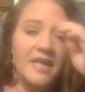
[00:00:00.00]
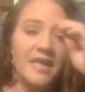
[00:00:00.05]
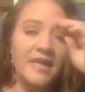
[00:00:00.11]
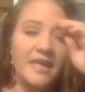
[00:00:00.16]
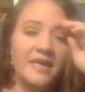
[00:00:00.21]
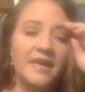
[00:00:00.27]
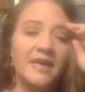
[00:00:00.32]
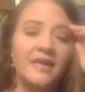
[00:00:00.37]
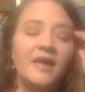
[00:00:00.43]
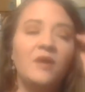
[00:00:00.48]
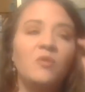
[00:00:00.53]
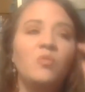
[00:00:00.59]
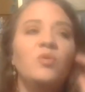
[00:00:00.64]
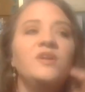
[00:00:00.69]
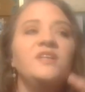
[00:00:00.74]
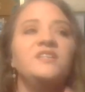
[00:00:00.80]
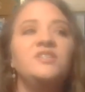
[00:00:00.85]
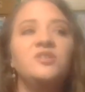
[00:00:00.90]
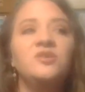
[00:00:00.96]
And I
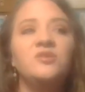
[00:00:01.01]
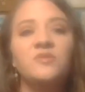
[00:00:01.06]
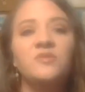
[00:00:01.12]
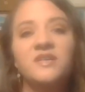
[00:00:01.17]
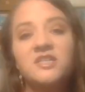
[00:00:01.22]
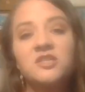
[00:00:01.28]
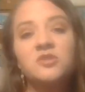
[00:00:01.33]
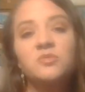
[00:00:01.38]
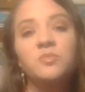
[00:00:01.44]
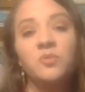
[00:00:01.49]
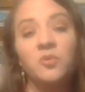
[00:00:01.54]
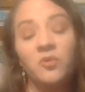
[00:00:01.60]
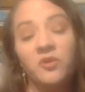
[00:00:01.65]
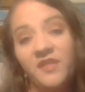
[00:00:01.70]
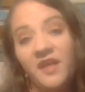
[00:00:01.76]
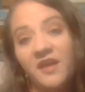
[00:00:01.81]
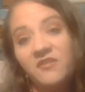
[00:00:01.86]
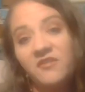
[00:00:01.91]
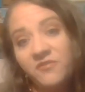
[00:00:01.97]
wanted to explore
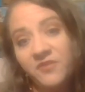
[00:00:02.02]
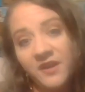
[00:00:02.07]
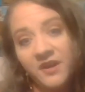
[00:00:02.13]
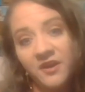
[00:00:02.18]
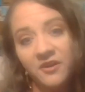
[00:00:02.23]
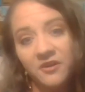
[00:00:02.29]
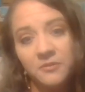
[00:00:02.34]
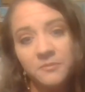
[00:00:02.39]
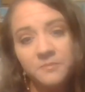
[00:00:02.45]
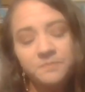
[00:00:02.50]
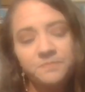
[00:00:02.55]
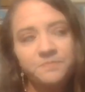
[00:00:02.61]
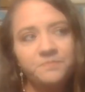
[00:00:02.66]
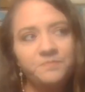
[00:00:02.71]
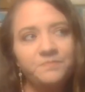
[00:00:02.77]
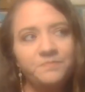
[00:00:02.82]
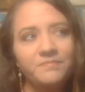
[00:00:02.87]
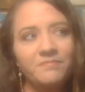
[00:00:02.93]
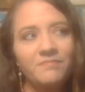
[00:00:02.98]
that fear,
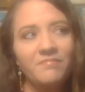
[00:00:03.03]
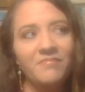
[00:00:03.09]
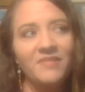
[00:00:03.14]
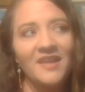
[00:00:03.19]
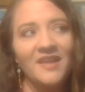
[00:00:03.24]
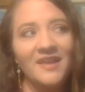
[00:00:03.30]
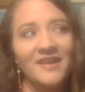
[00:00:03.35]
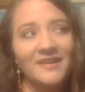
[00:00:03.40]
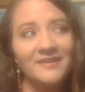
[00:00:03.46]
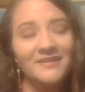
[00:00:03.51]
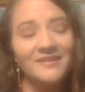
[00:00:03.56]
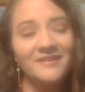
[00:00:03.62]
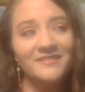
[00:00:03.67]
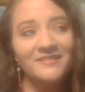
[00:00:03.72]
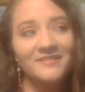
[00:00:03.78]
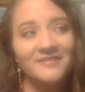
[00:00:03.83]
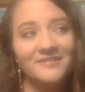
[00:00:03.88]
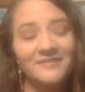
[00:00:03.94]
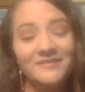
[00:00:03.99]
and
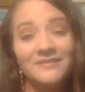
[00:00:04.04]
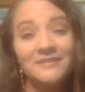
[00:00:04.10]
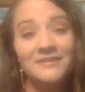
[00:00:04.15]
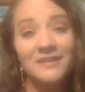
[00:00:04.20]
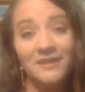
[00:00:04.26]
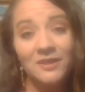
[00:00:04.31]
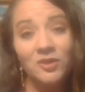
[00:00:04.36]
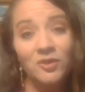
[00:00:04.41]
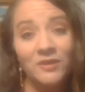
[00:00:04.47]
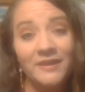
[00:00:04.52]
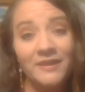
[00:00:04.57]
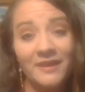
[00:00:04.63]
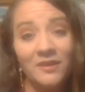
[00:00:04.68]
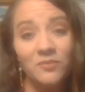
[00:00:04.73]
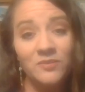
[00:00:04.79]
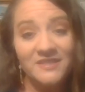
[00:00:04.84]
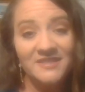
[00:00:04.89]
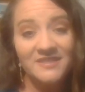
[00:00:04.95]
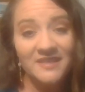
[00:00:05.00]
literally
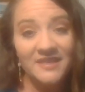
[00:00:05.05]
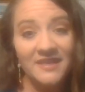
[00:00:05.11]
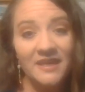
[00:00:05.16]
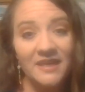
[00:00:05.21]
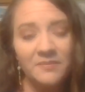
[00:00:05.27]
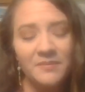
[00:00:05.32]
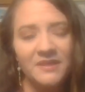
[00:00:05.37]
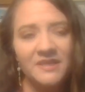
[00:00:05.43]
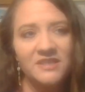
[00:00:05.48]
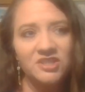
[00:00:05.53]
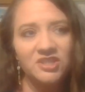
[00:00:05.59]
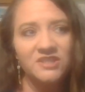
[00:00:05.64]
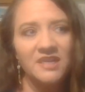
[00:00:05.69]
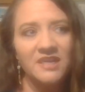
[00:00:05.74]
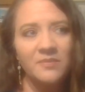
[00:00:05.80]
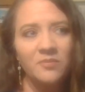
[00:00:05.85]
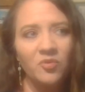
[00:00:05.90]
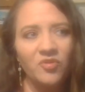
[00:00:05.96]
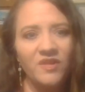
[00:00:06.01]
was sitting at my kitchen
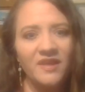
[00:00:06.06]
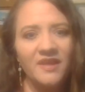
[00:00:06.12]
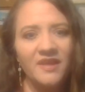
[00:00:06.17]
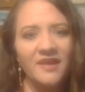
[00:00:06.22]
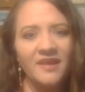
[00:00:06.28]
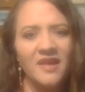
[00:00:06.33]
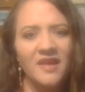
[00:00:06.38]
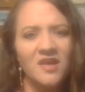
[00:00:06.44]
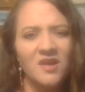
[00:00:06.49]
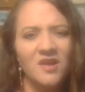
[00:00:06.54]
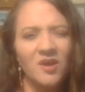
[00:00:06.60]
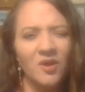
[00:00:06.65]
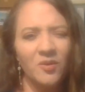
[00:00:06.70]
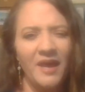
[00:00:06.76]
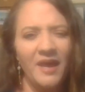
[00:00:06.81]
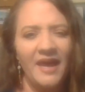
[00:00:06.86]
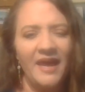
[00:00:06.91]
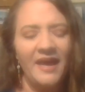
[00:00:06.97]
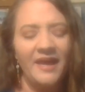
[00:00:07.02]
table thinking,
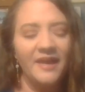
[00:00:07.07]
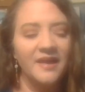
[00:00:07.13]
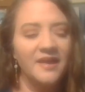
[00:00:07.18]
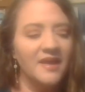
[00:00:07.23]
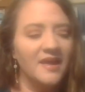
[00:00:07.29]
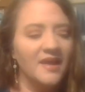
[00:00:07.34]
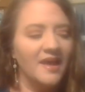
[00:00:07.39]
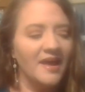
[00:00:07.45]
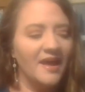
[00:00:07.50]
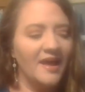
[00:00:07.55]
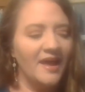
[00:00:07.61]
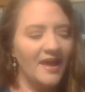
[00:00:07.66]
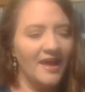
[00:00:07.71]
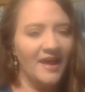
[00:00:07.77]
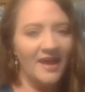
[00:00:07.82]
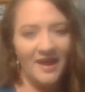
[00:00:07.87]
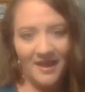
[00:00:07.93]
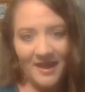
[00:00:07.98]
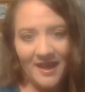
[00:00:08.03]
okay,
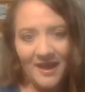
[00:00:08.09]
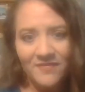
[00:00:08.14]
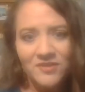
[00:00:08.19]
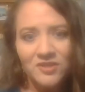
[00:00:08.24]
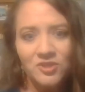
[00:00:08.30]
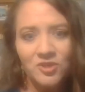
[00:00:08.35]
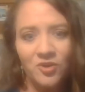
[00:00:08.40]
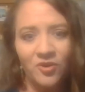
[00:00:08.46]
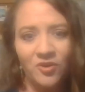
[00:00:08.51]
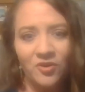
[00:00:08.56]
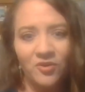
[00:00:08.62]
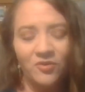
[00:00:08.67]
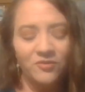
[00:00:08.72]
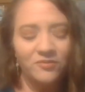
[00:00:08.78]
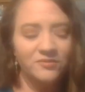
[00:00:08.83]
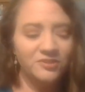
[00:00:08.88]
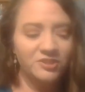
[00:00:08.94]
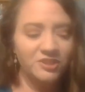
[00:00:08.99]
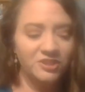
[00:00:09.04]
I have this
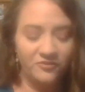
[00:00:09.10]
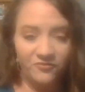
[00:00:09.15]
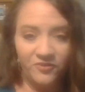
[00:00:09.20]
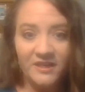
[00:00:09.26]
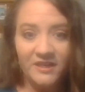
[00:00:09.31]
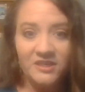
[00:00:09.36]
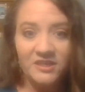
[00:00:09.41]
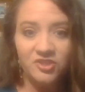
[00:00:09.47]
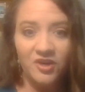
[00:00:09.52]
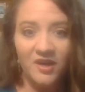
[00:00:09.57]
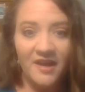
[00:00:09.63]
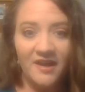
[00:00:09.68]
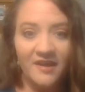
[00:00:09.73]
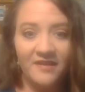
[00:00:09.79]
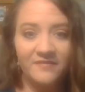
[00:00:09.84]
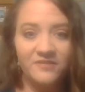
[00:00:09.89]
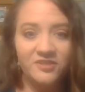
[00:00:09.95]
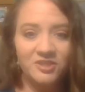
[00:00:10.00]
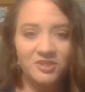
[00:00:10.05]
girl, she's afraid to
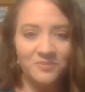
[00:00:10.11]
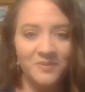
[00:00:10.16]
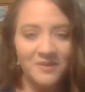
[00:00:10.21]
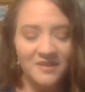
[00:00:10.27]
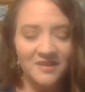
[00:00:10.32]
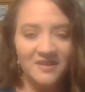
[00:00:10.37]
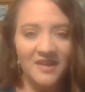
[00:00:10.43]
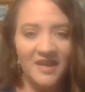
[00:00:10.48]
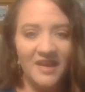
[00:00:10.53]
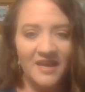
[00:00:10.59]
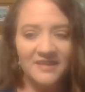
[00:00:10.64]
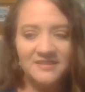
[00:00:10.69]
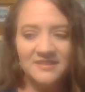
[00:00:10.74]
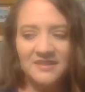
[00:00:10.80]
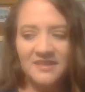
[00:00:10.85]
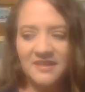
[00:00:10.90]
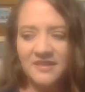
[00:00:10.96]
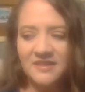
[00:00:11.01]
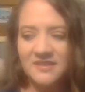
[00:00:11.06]
drive, she's been in an
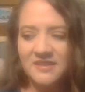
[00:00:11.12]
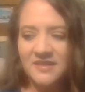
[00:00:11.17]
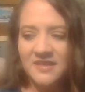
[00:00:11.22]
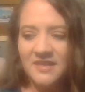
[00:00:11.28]
accident.